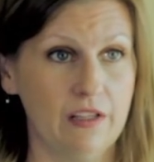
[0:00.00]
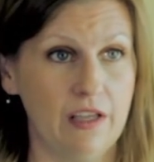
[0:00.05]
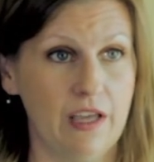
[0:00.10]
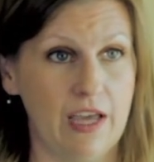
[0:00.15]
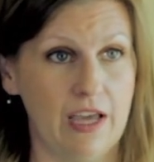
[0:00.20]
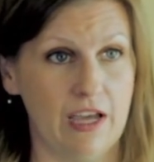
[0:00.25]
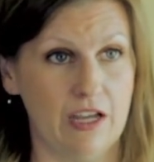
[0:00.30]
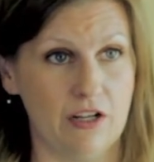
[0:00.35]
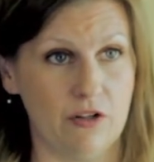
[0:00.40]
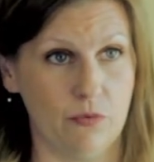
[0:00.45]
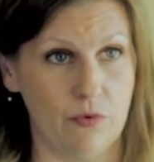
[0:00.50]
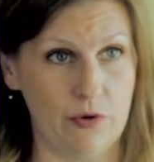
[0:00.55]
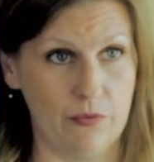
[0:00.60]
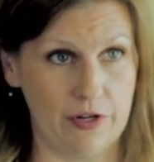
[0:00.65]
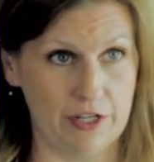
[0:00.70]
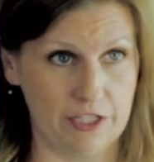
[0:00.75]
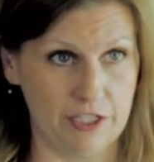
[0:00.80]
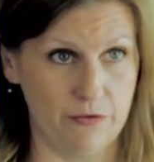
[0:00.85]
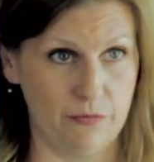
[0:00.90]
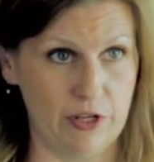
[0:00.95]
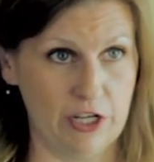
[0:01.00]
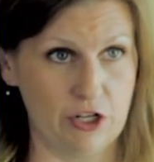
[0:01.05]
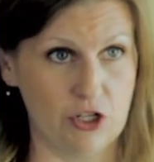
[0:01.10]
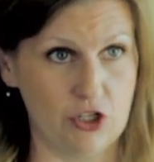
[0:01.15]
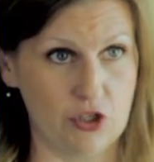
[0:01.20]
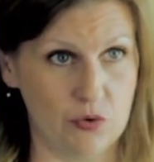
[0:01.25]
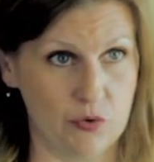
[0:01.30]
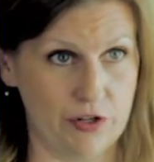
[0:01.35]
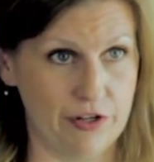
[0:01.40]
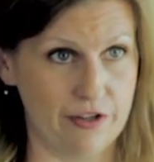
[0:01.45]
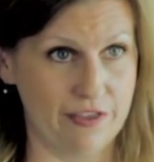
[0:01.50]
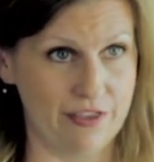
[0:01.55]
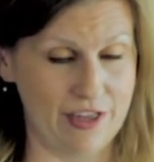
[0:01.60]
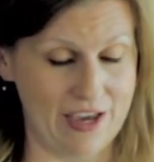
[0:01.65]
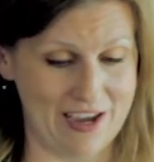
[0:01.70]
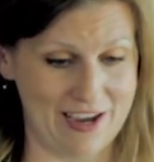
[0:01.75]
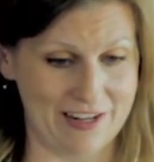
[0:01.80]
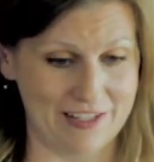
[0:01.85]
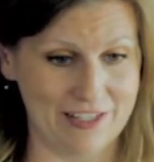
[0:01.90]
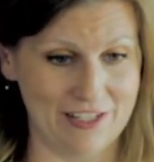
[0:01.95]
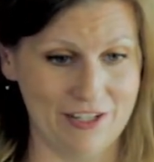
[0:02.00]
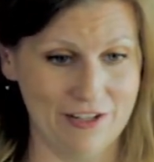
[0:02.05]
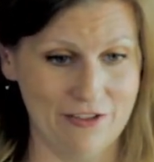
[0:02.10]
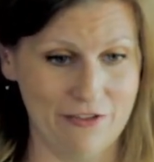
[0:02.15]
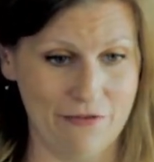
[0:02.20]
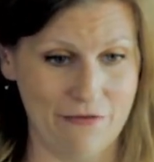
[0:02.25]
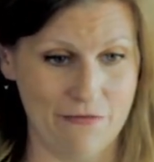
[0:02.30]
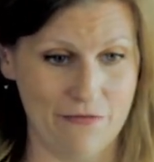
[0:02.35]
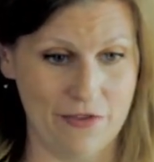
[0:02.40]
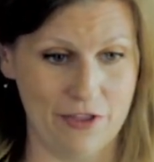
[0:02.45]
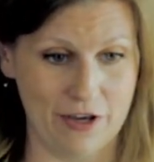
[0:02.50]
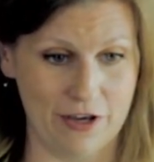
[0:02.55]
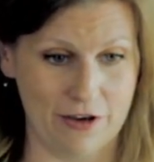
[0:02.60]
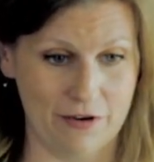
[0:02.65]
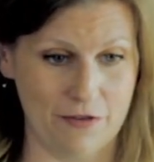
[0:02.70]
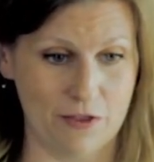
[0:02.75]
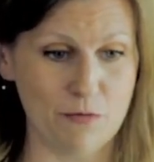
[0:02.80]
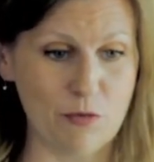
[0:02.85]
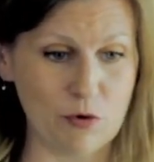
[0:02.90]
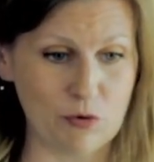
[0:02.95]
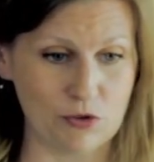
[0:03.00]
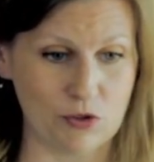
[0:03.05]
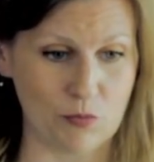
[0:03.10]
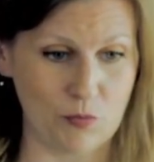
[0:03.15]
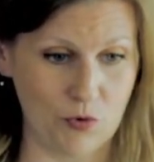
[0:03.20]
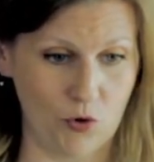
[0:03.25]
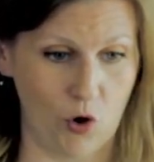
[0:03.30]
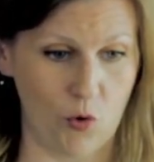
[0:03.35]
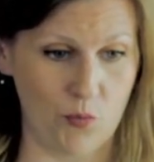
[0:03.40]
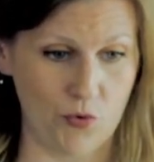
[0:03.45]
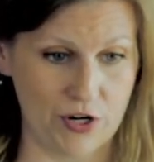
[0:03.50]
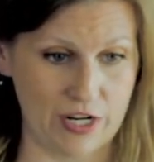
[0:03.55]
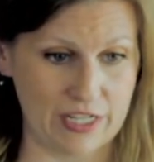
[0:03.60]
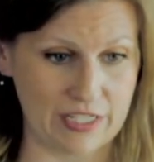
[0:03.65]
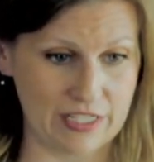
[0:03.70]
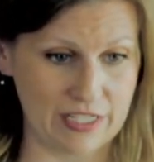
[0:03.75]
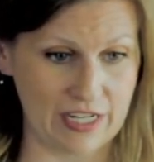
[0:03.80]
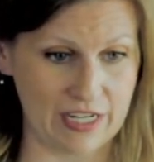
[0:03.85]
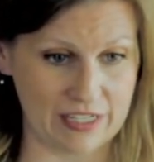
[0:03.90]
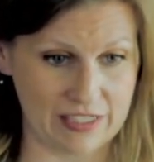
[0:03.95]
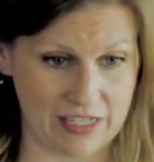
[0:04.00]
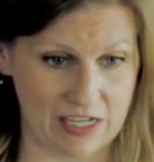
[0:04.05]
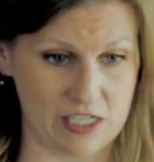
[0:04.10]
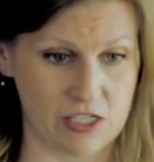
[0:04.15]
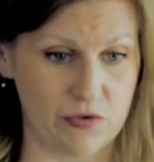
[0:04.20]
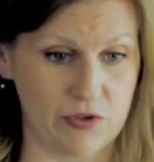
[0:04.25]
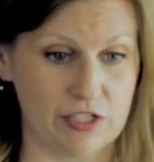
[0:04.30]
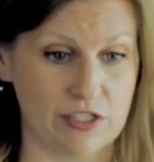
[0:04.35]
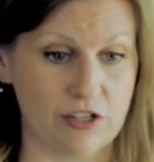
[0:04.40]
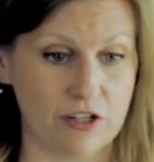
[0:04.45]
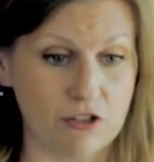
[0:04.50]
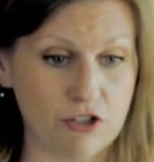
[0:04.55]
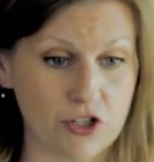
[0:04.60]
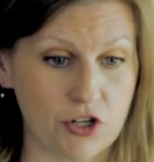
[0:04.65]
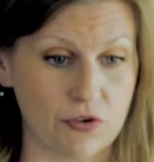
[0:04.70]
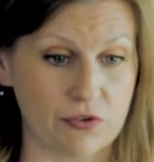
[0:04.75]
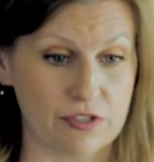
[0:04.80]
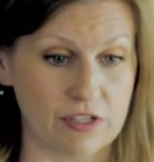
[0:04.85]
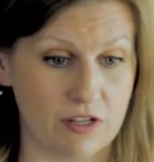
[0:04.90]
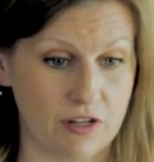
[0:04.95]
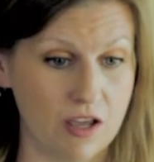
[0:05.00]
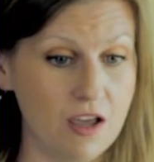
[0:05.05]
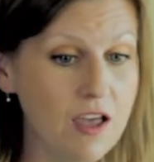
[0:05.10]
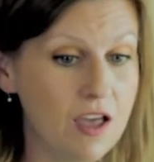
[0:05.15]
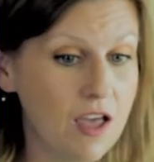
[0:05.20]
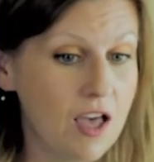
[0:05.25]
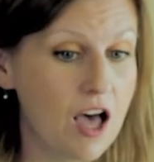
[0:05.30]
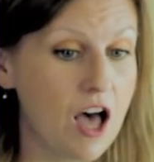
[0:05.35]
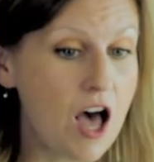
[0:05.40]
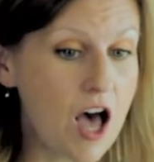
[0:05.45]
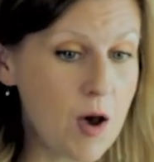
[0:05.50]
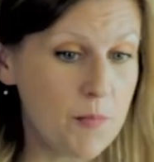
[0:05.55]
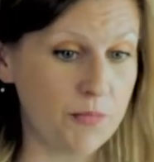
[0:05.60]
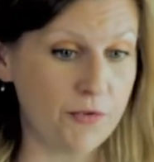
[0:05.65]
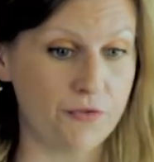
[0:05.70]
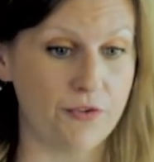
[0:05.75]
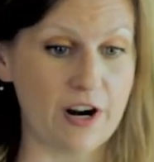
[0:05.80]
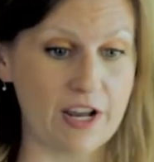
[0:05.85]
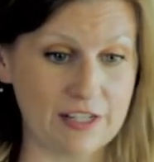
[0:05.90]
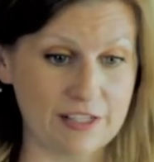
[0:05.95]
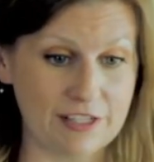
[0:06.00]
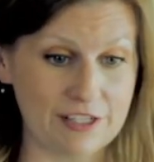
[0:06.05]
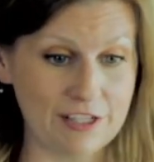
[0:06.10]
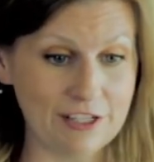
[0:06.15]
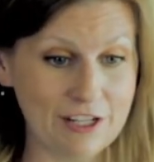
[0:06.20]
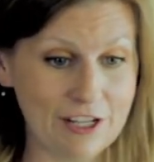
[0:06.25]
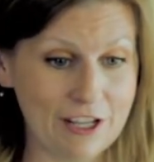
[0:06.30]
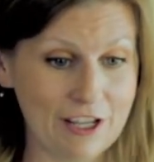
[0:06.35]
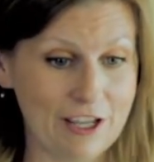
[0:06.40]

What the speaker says: and we want to make sure that the most appropriate accessories are chosen up front